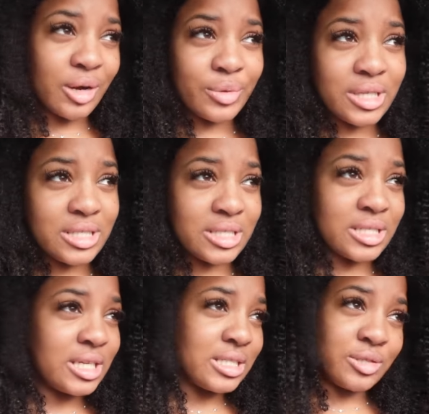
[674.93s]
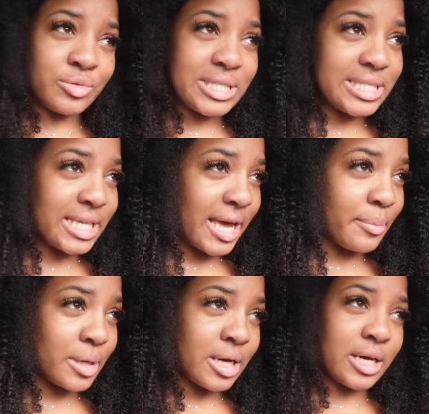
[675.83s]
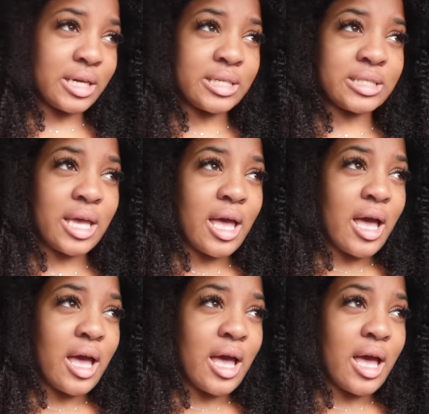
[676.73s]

I really just needed to reset because